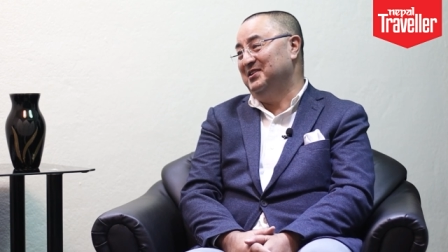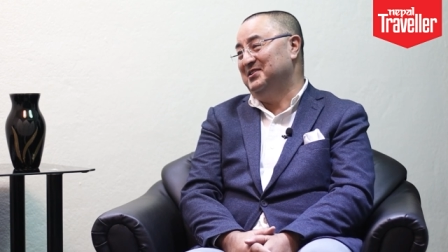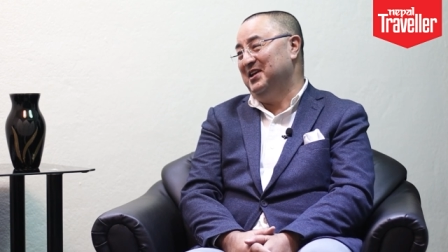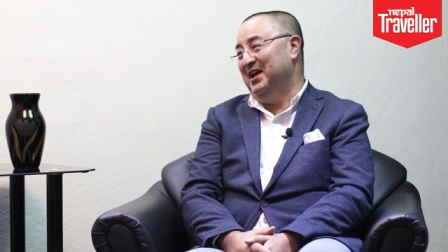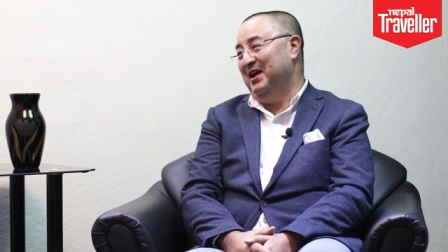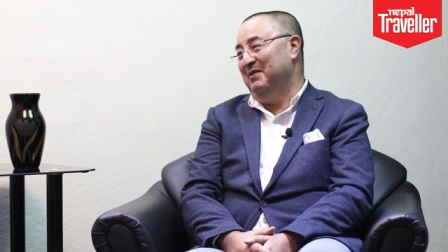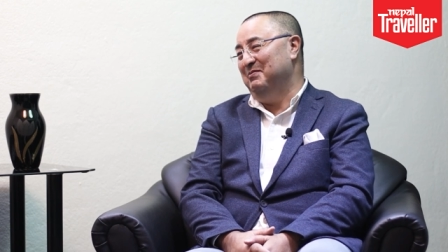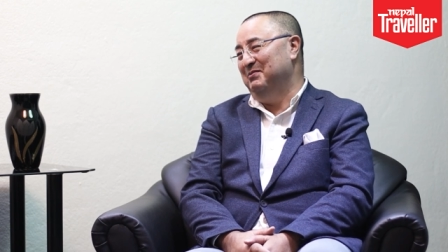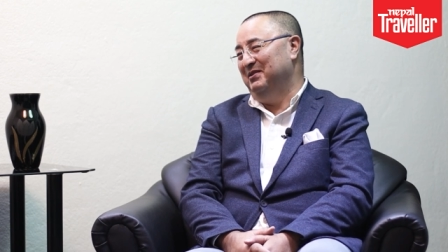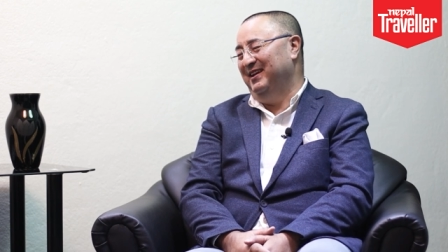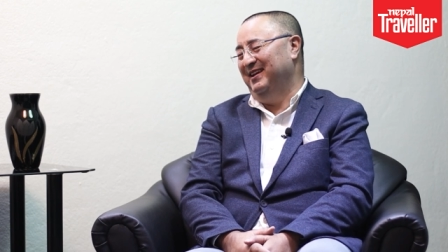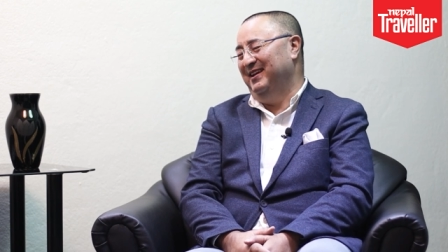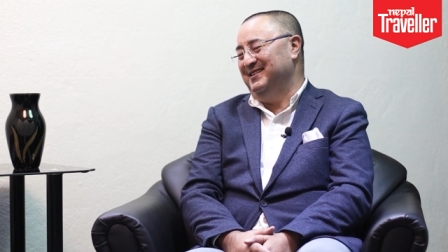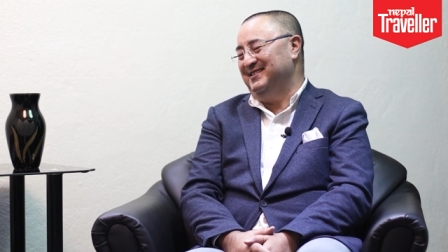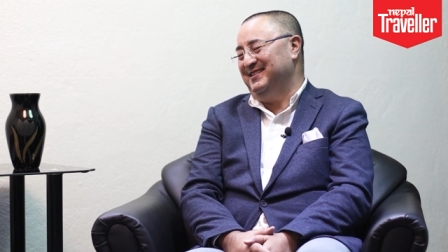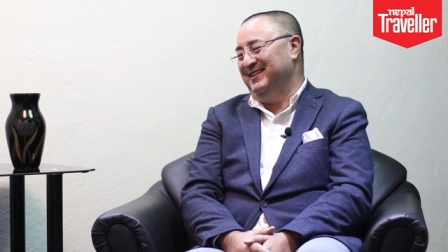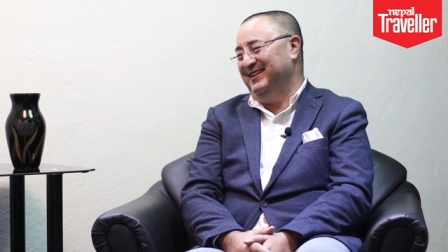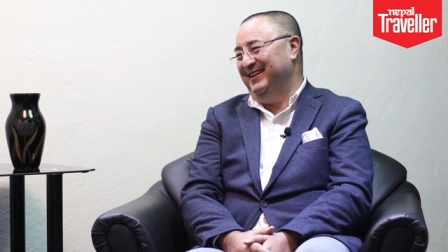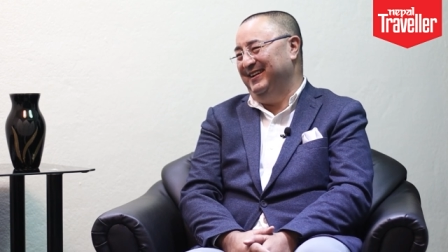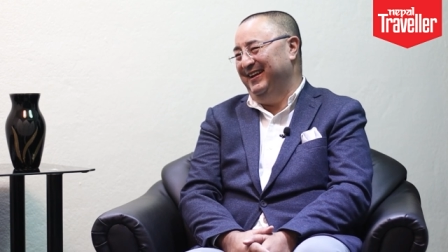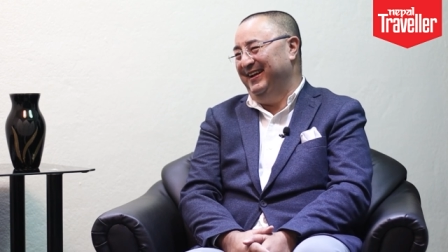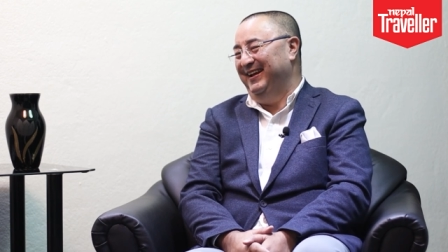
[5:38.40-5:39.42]

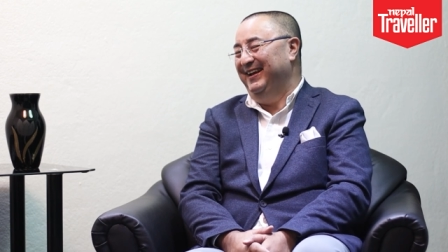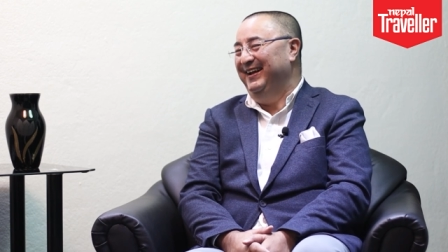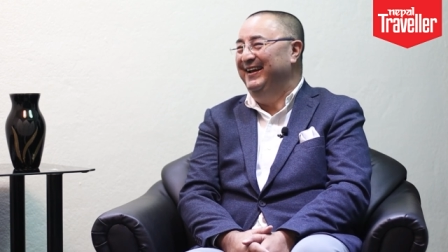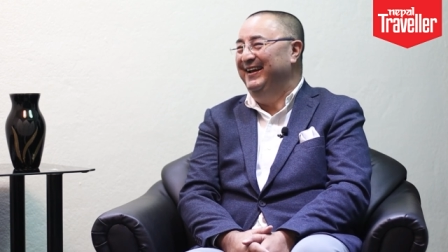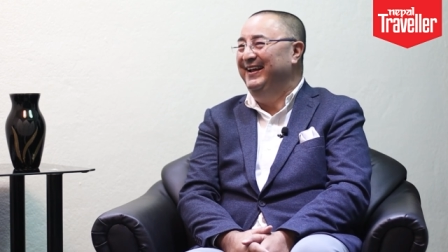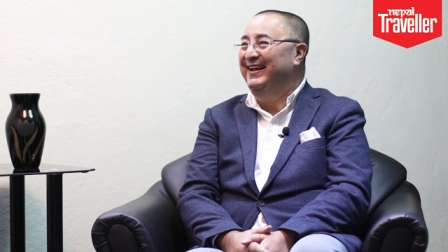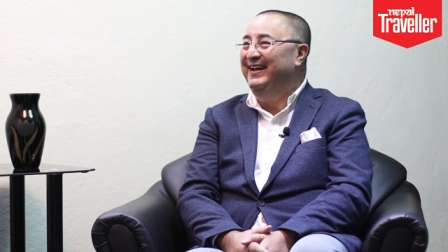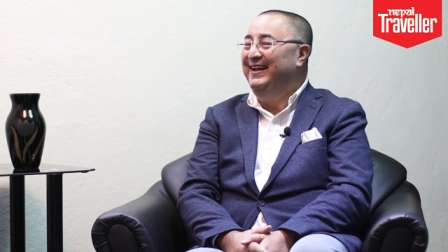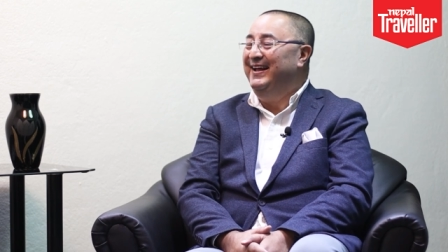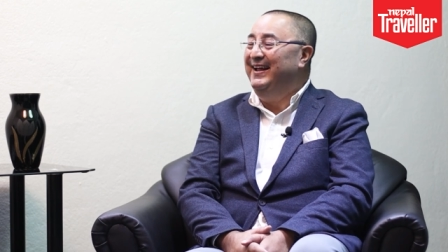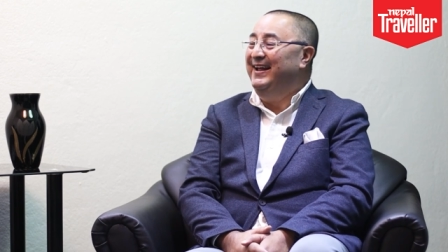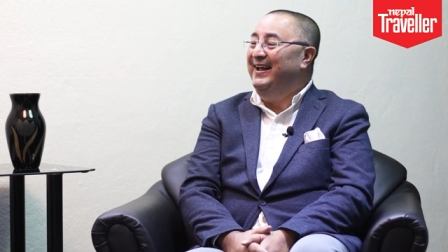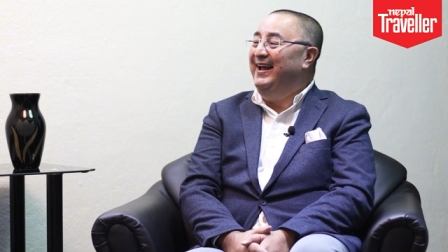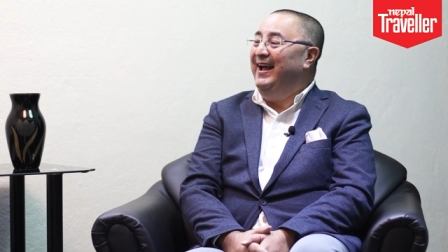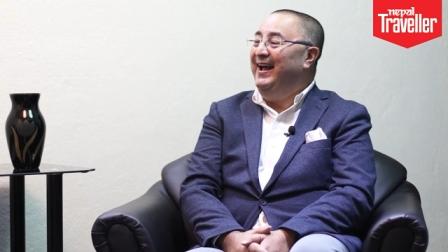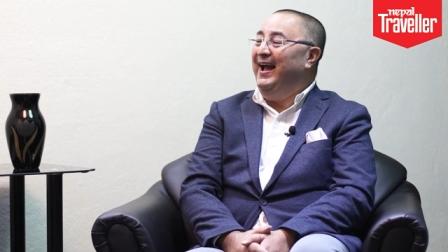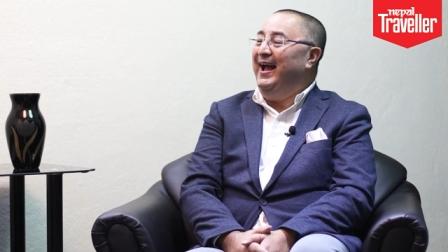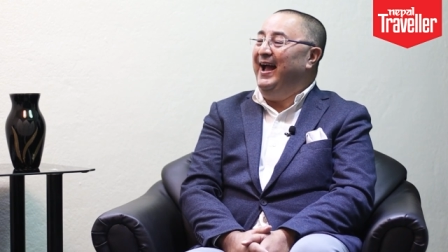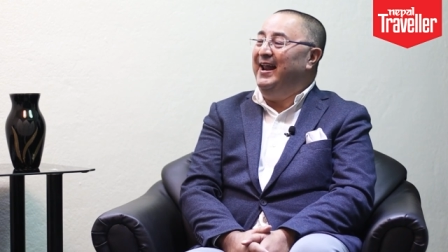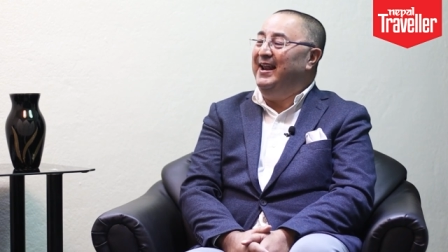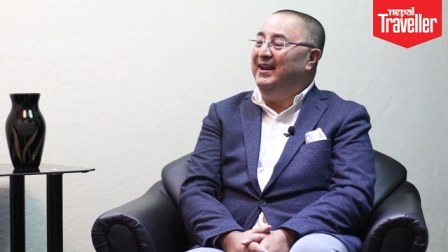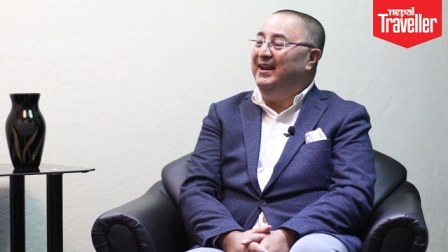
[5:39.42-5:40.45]
examination. Oh.
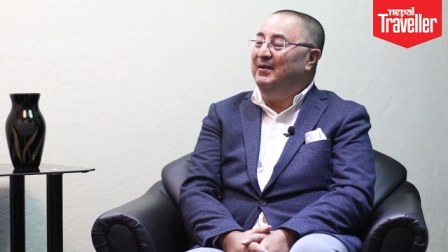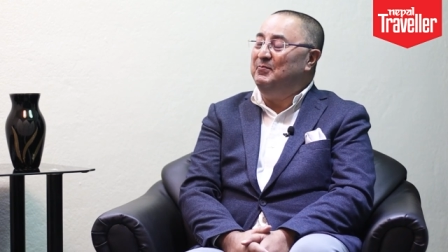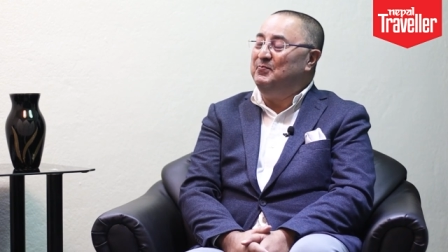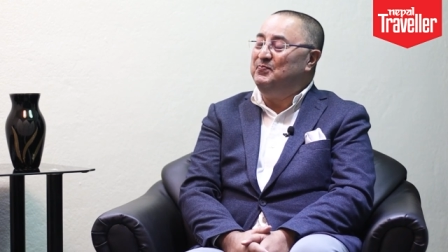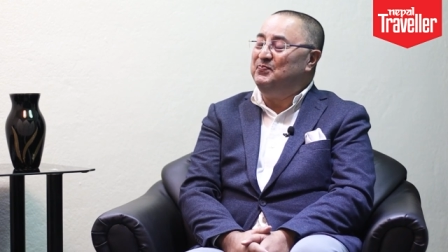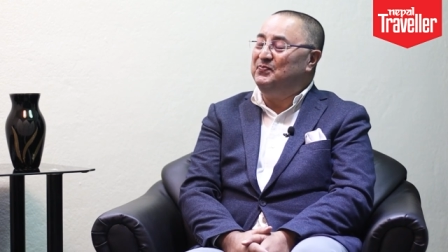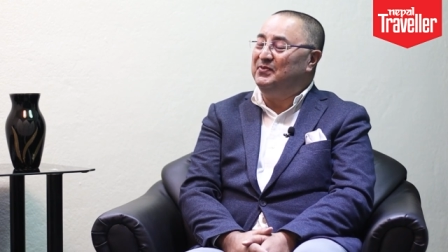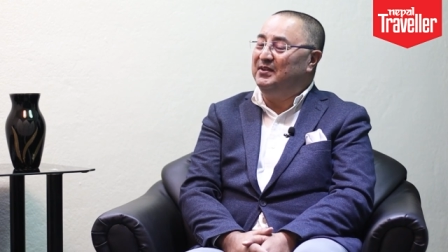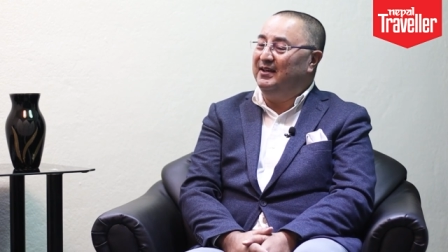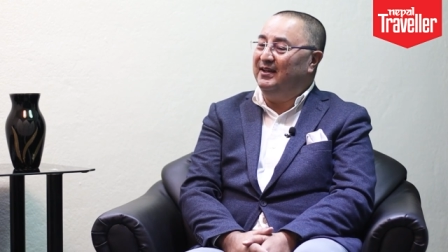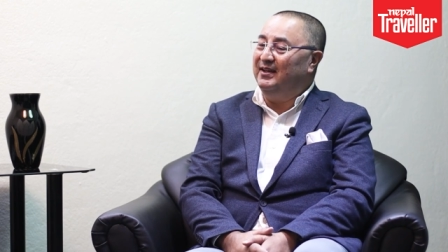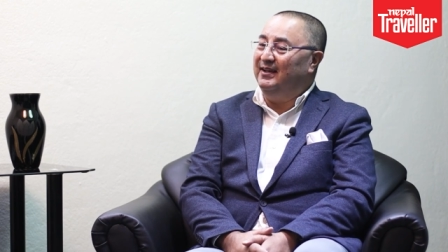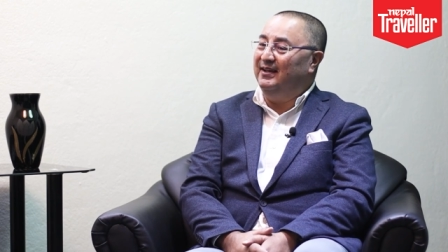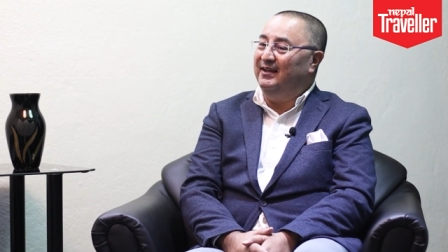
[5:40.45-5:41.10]
and